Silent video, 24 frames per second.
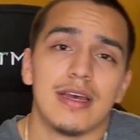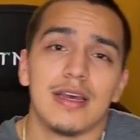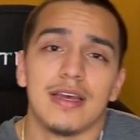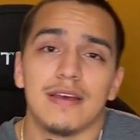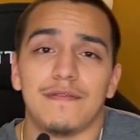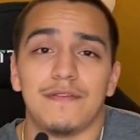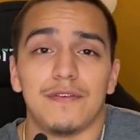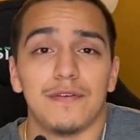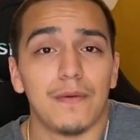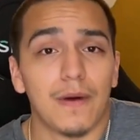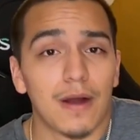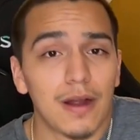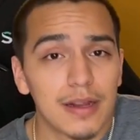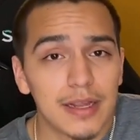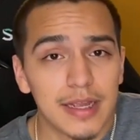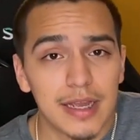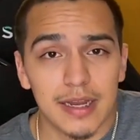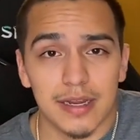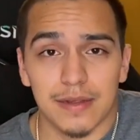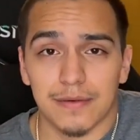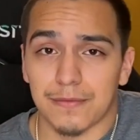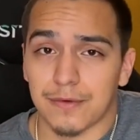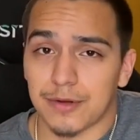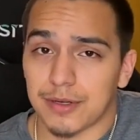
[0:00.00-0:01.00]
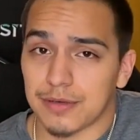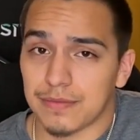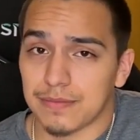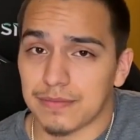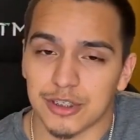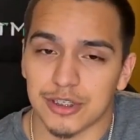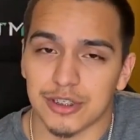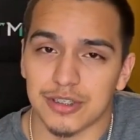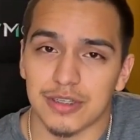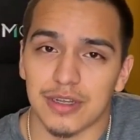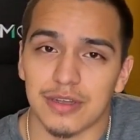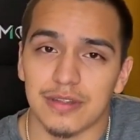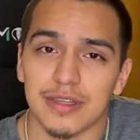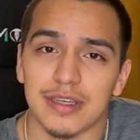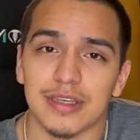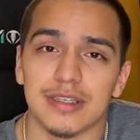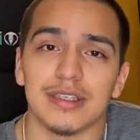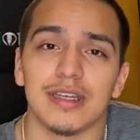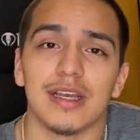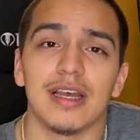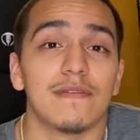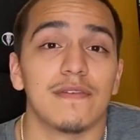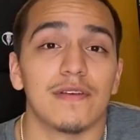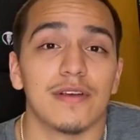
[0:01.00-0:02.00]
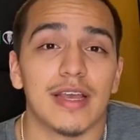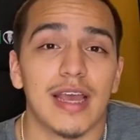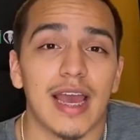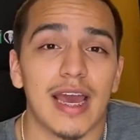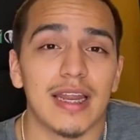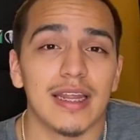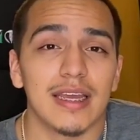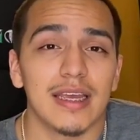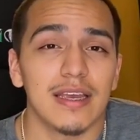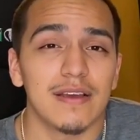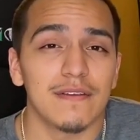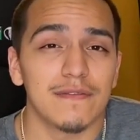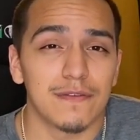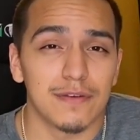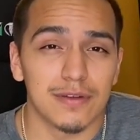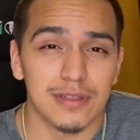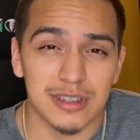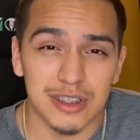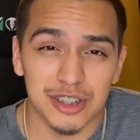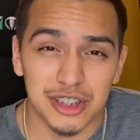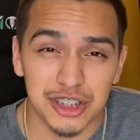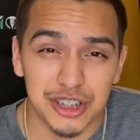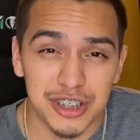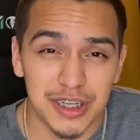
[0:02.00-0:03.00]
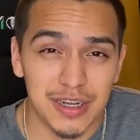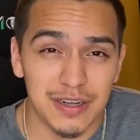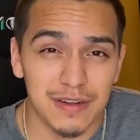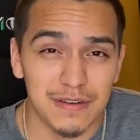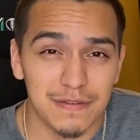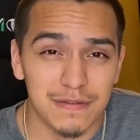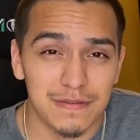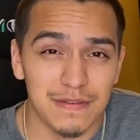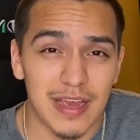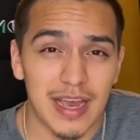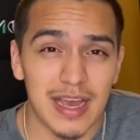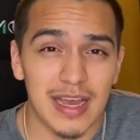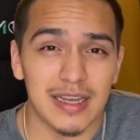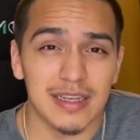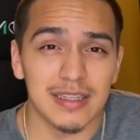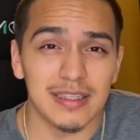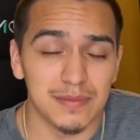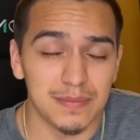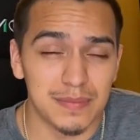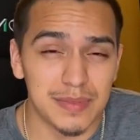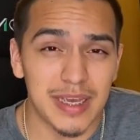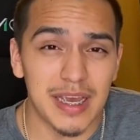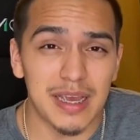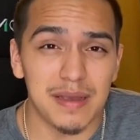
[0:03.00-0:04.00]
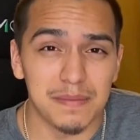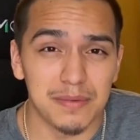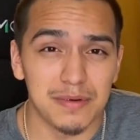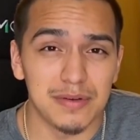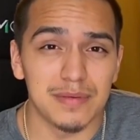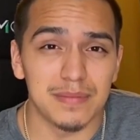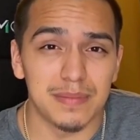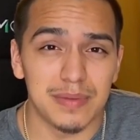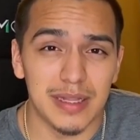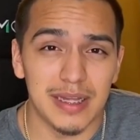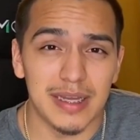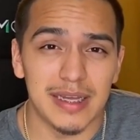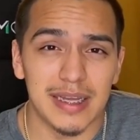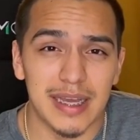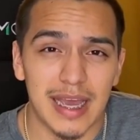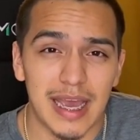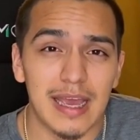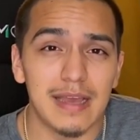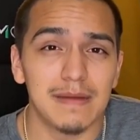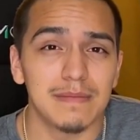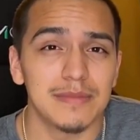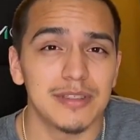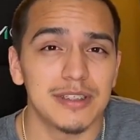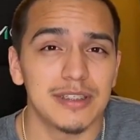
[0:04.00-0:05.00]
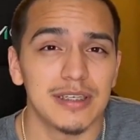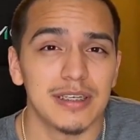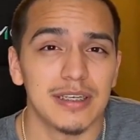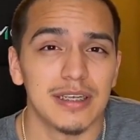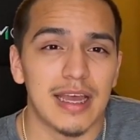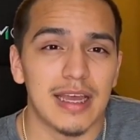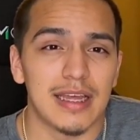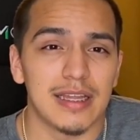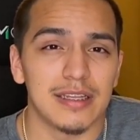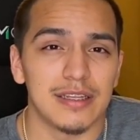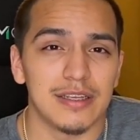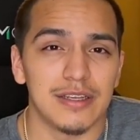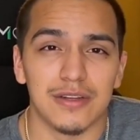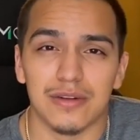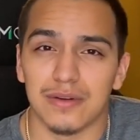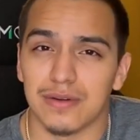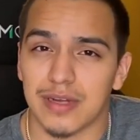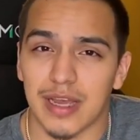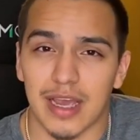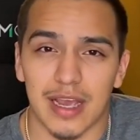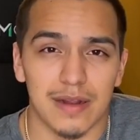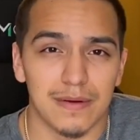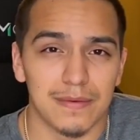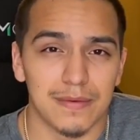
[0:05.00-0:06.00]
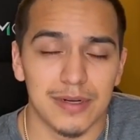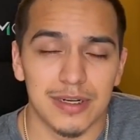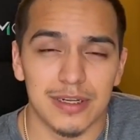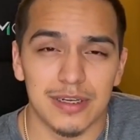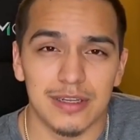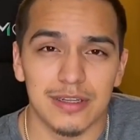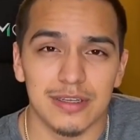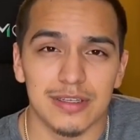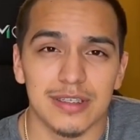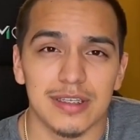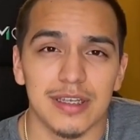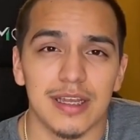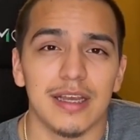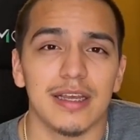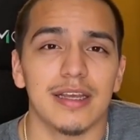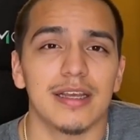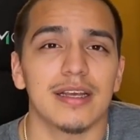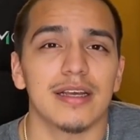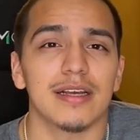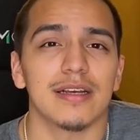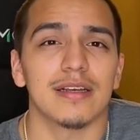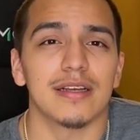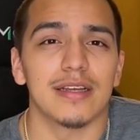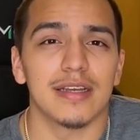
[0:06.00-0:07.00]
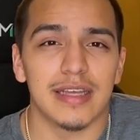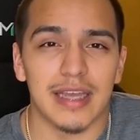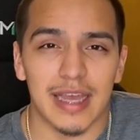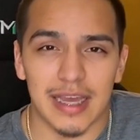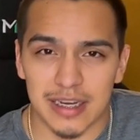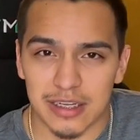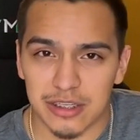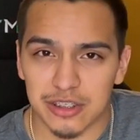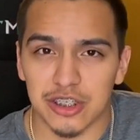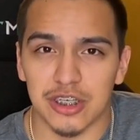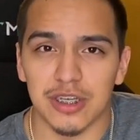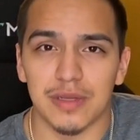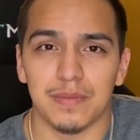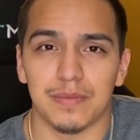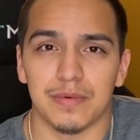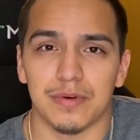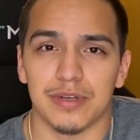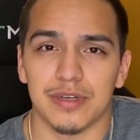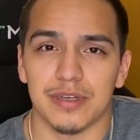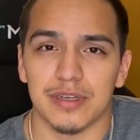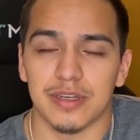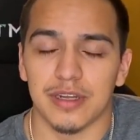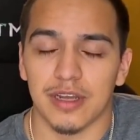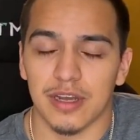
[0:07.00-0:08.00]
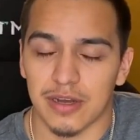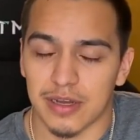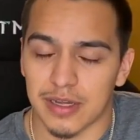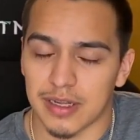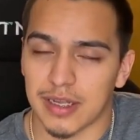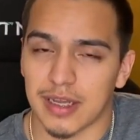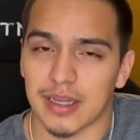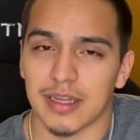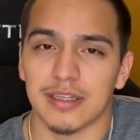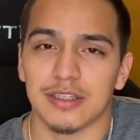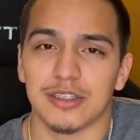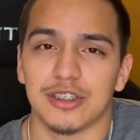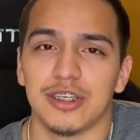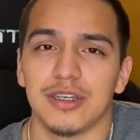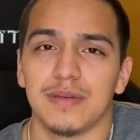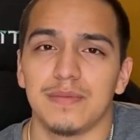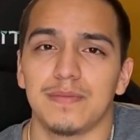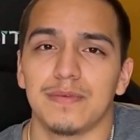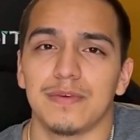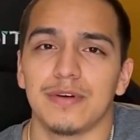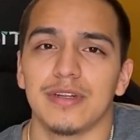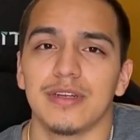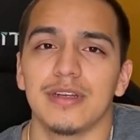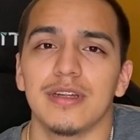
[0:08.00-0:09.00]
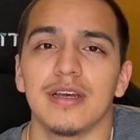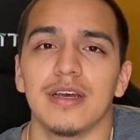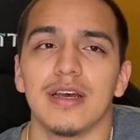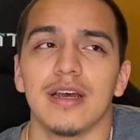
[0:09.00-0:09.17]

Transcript: if you are getting one, just know this. If you're getting it for the sheer fact to be able to play games and you don't care what it looks like, get a cheap one. Go ahead, get a cheap one.